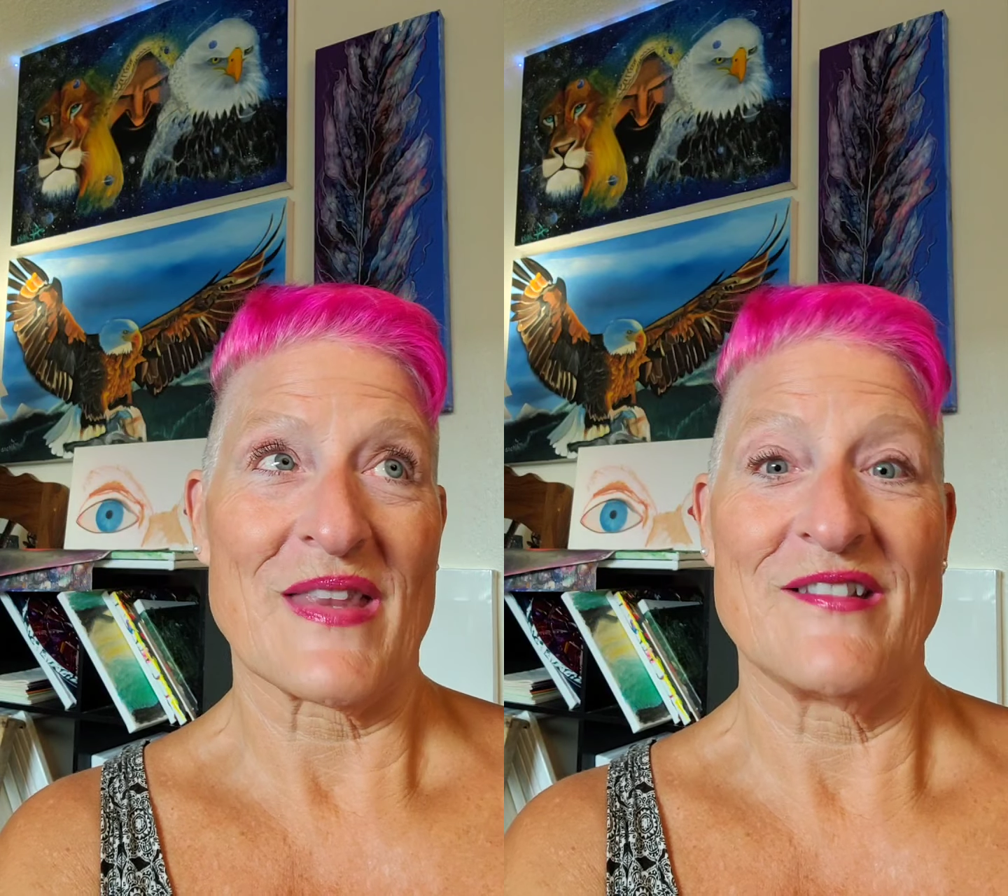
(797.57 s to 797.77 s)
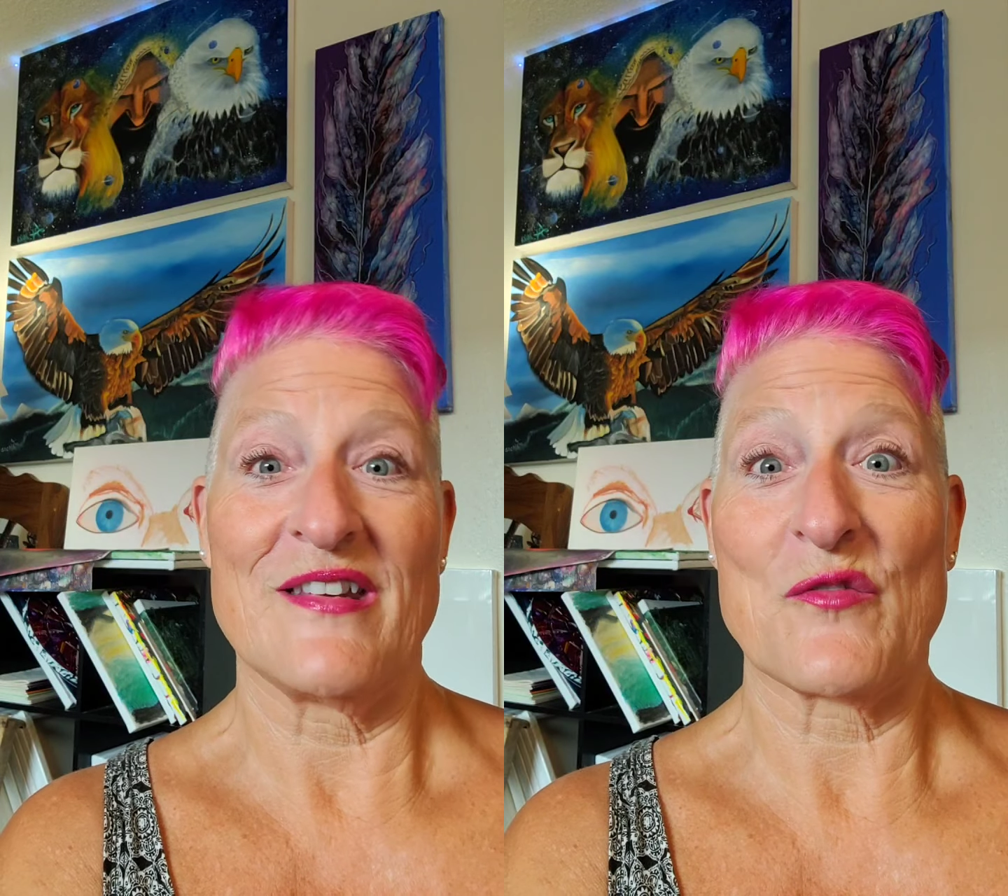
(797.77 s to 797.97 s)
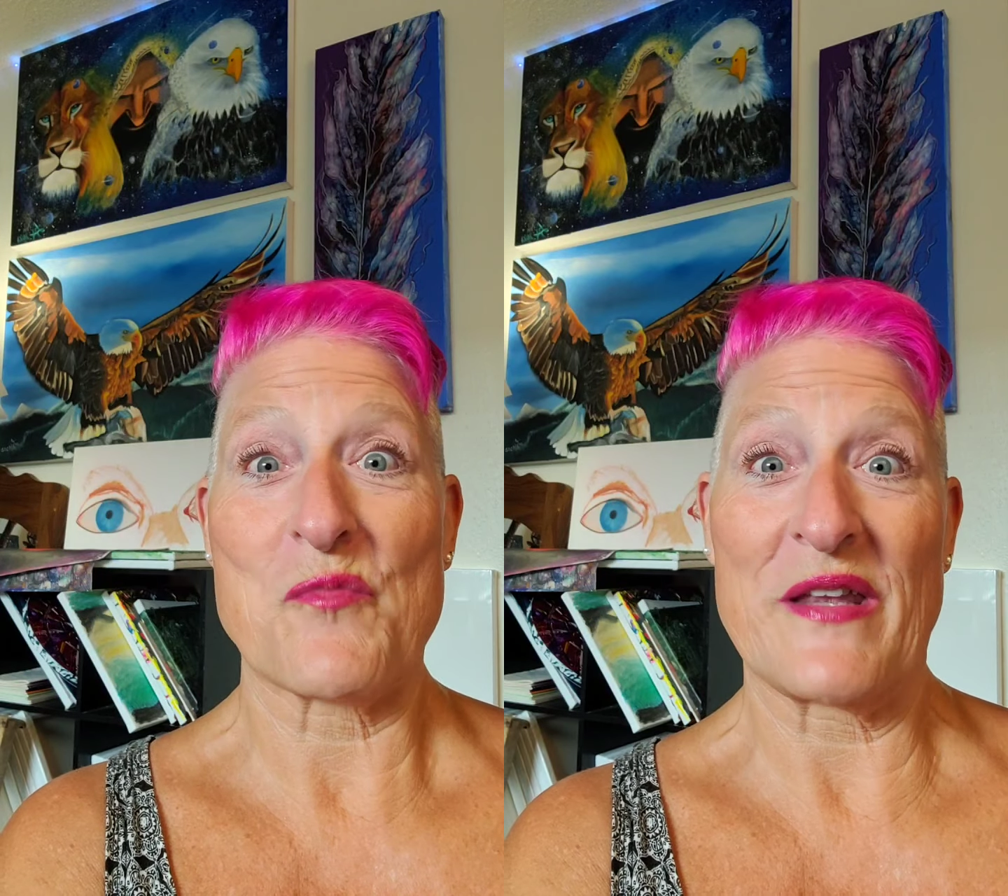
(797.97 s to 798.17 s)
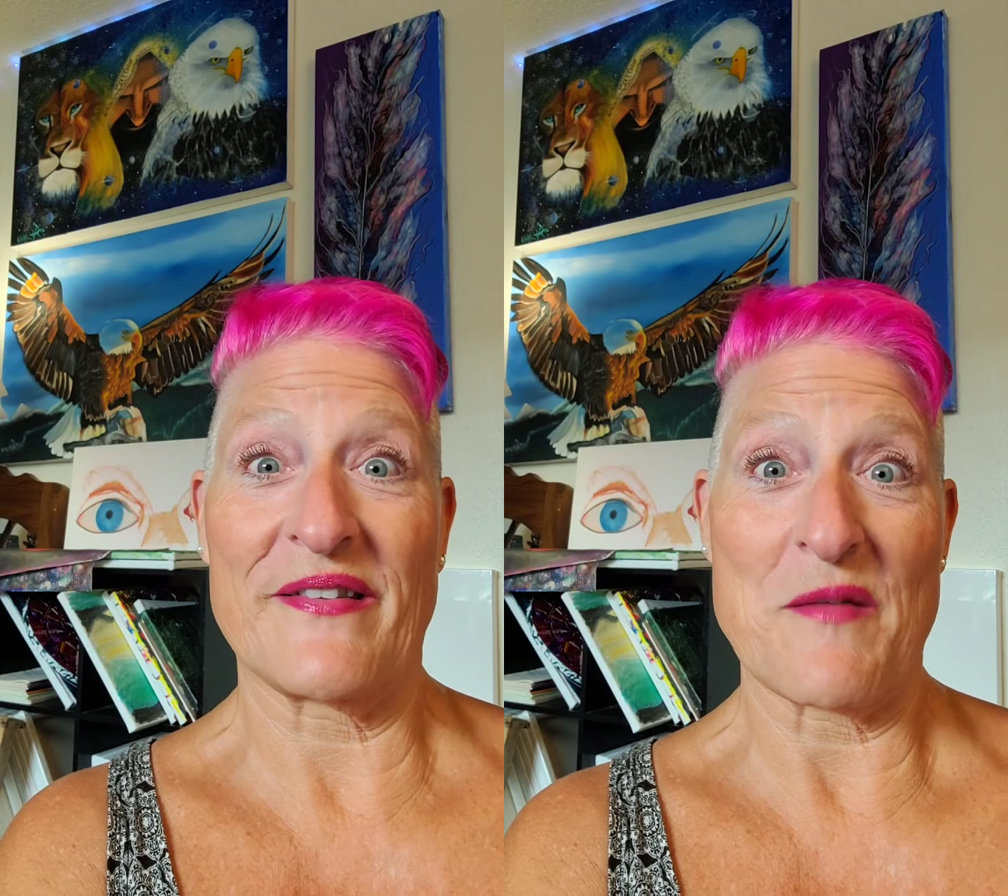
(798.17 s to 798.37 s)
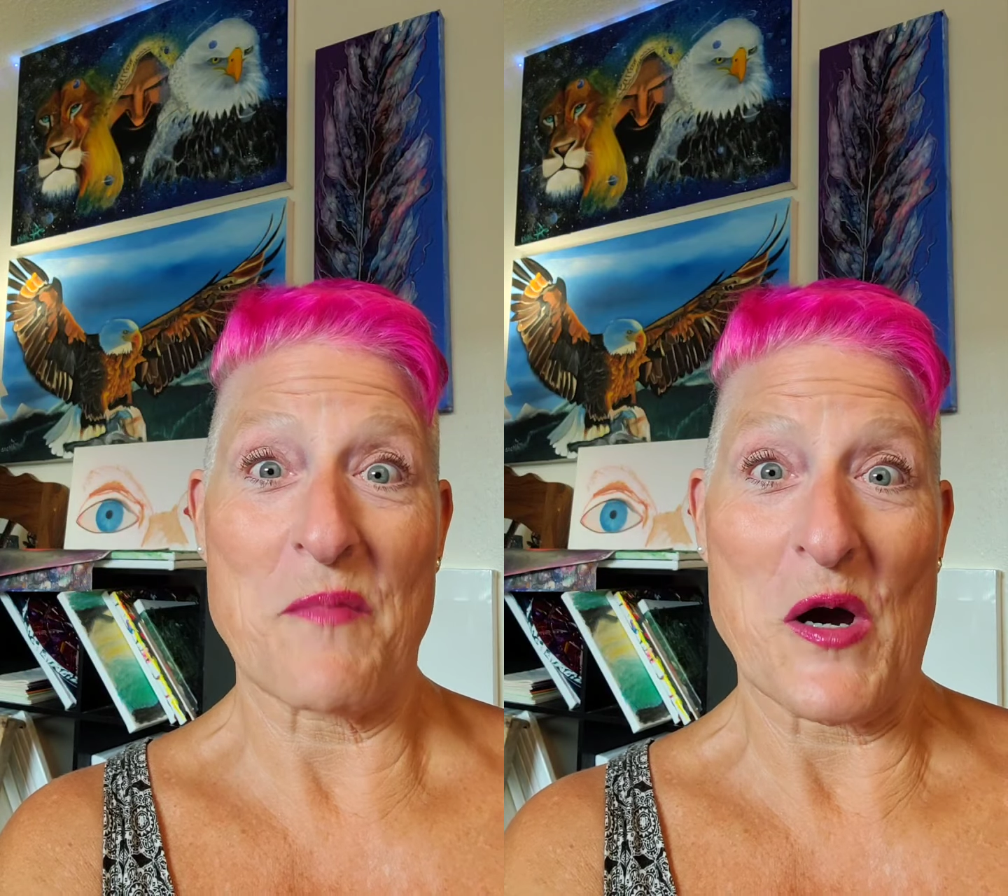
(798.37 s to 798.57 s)
She's a
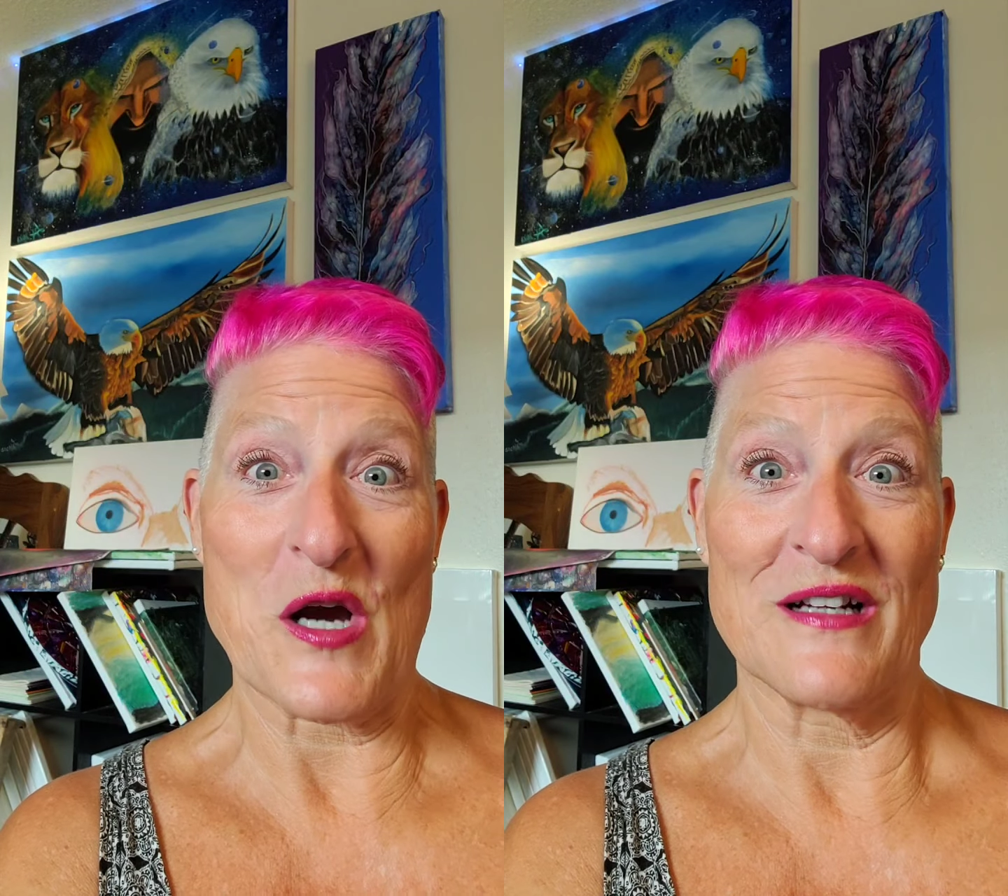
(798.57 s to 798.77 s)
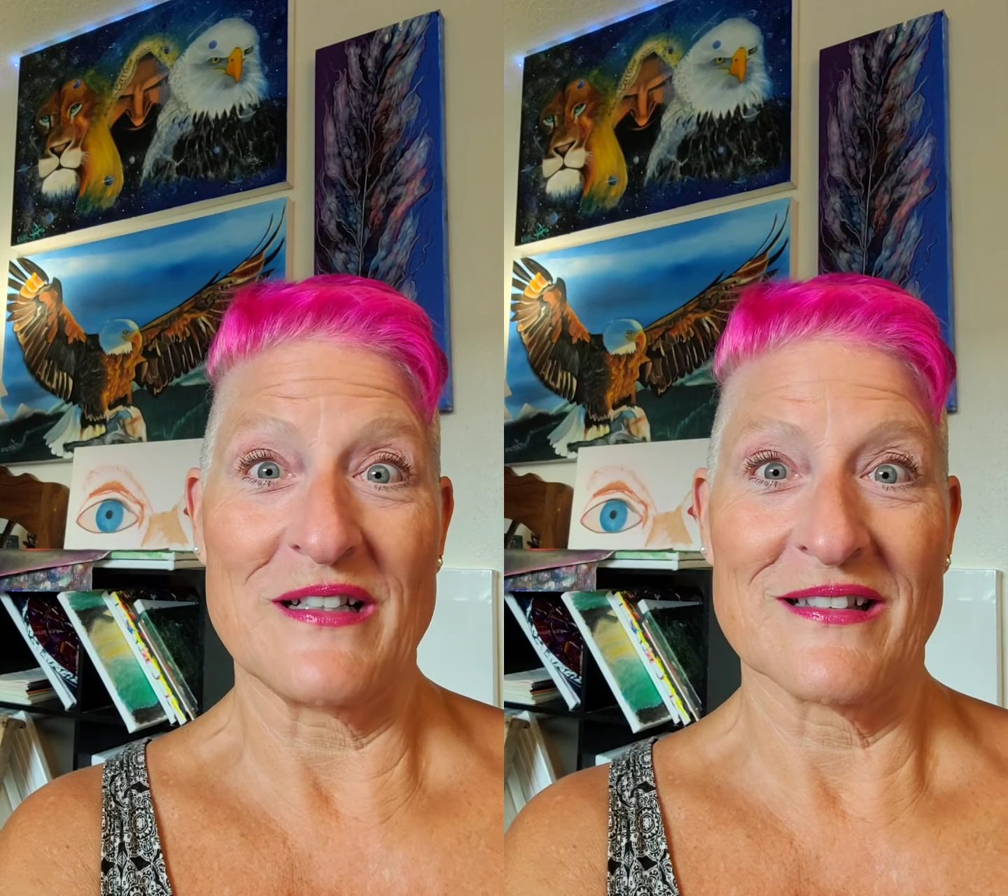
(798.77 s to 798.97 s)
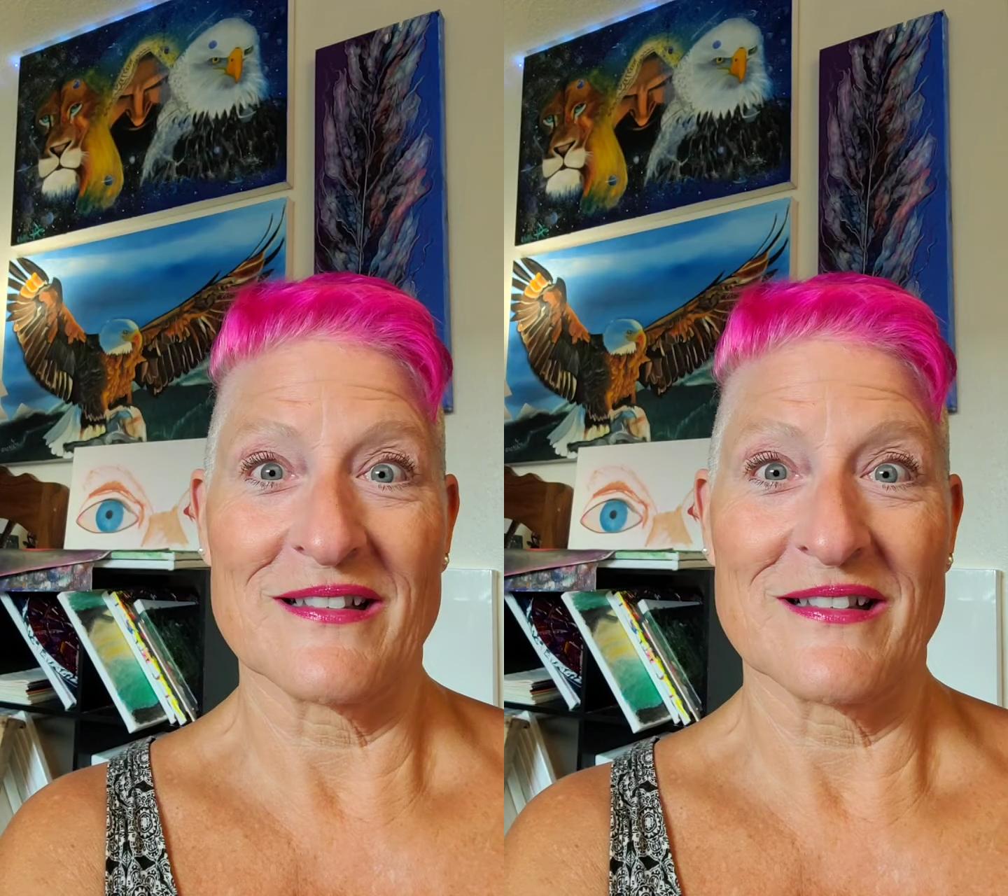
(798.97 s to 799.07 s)
pissy part